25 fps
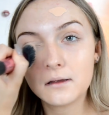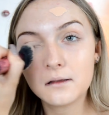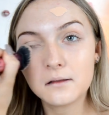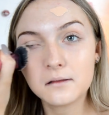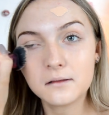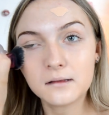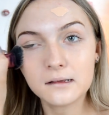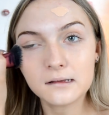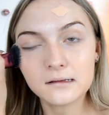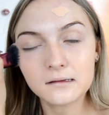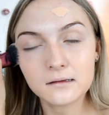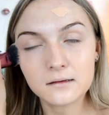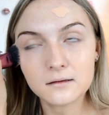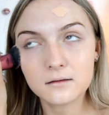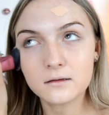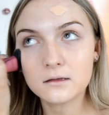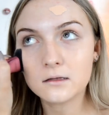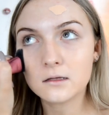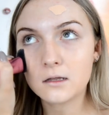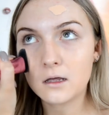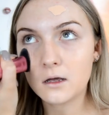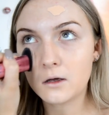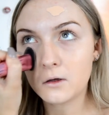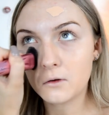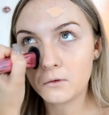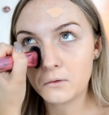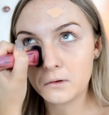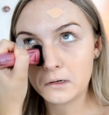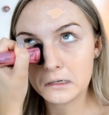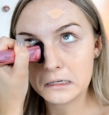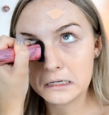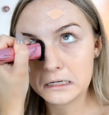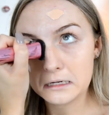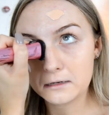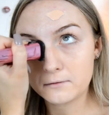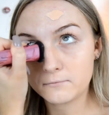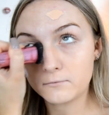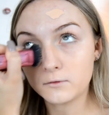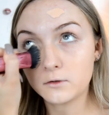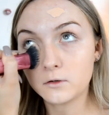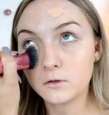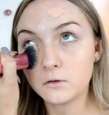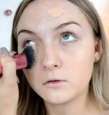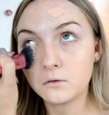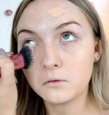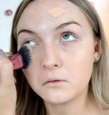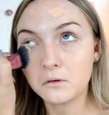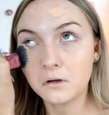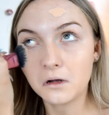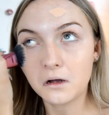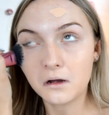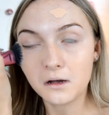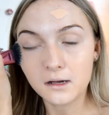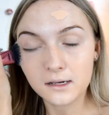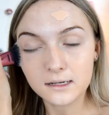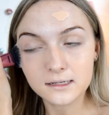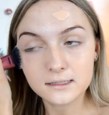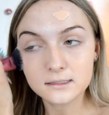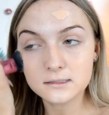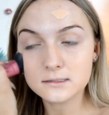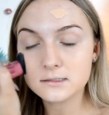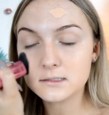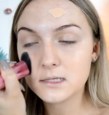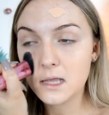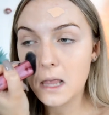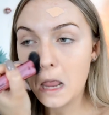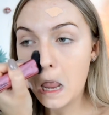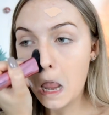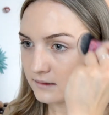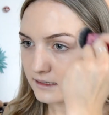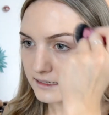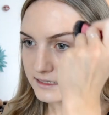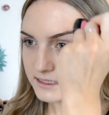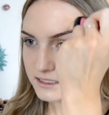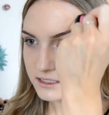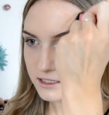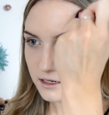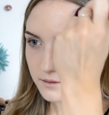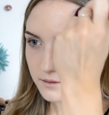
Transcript: This is so difficult, guys. There's so